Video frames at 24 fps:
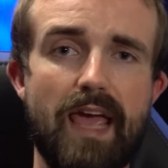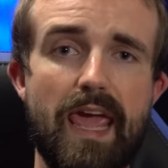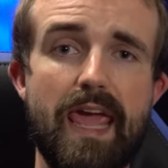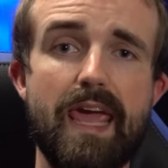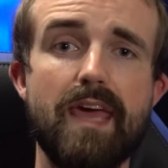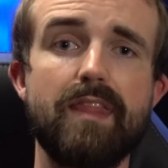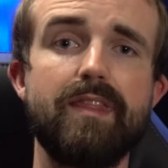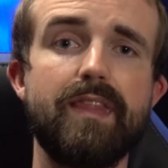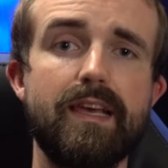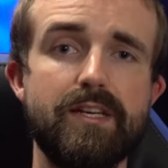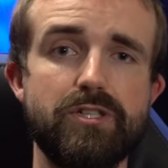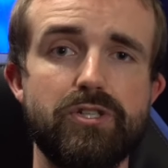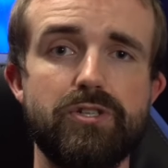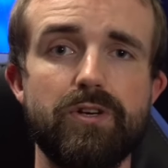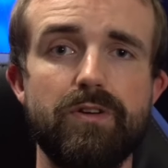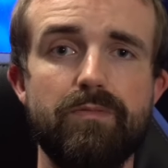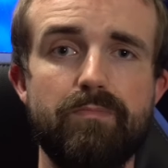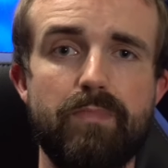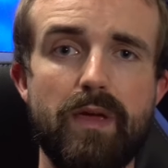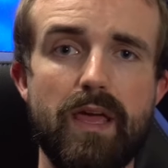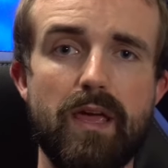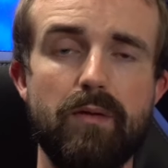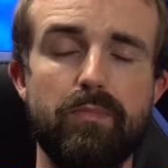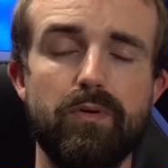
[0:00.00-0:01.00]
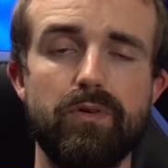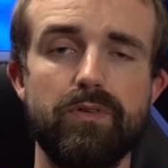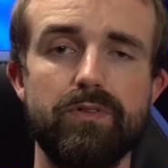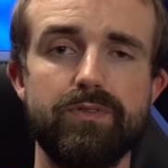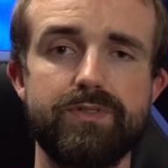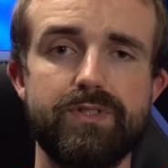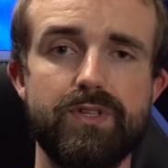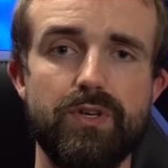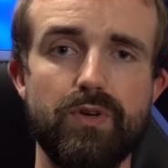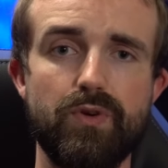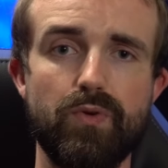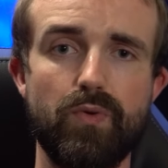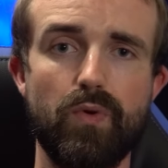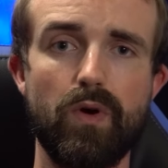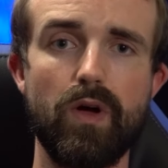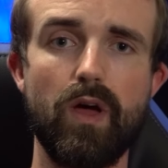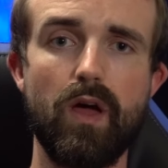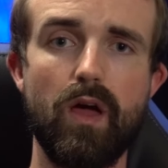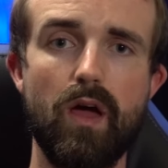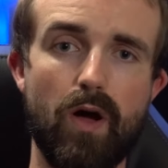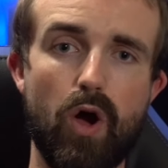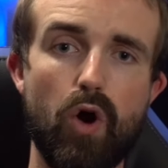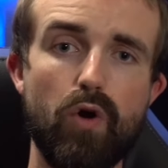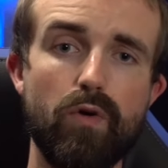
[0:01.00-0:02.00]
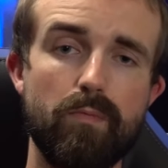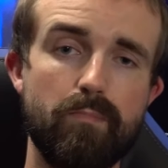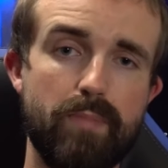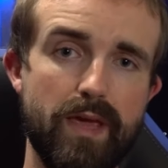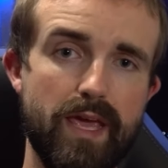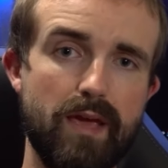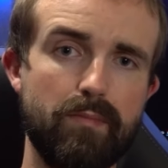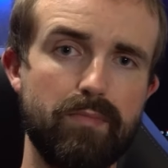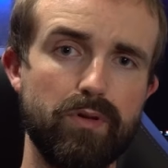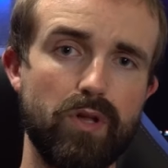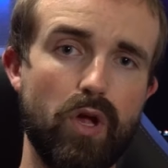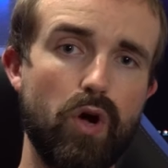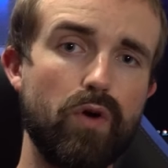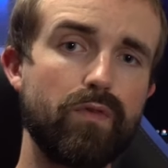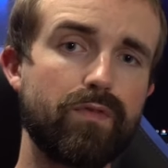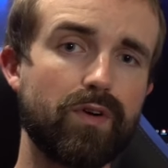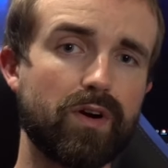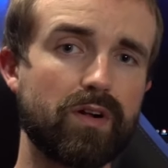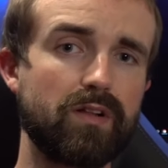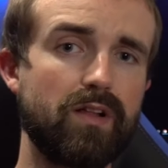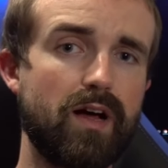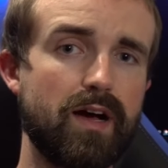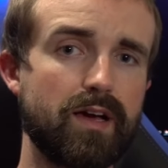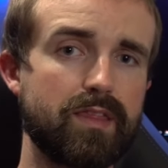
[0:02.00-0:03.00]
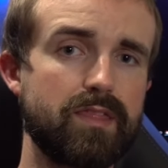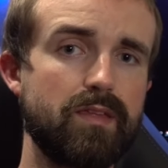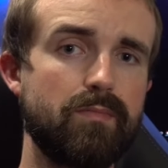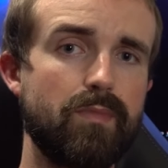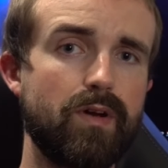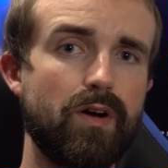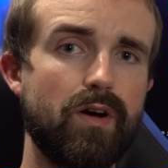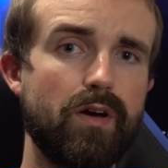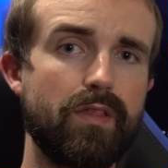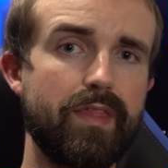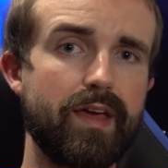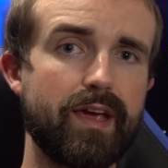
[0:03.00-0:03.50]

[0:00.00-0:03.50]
and they should be able to overclock them and all